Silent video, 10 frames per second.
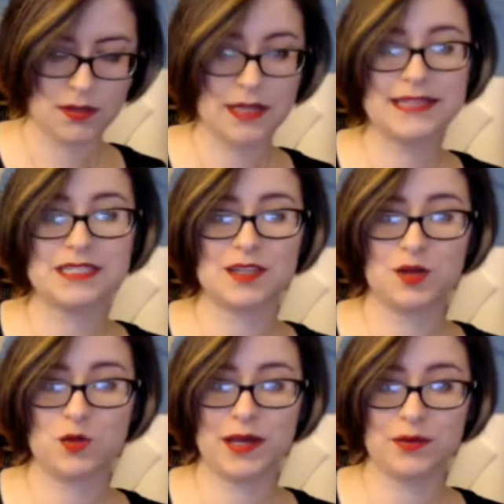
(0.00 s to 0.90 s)
And it's a
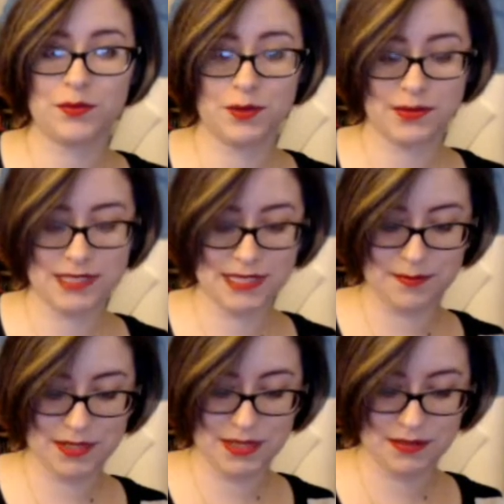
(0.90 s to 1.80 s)
good way to ruin
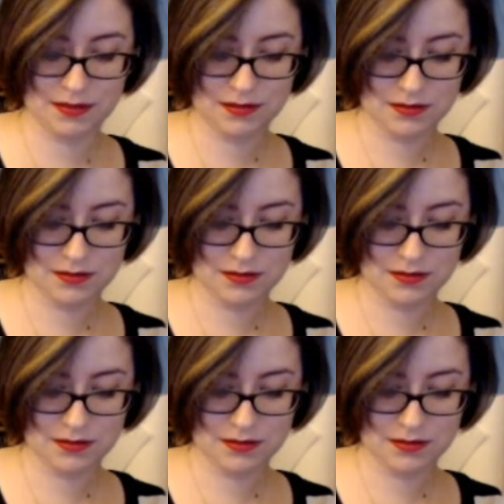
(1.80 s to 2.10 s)
something.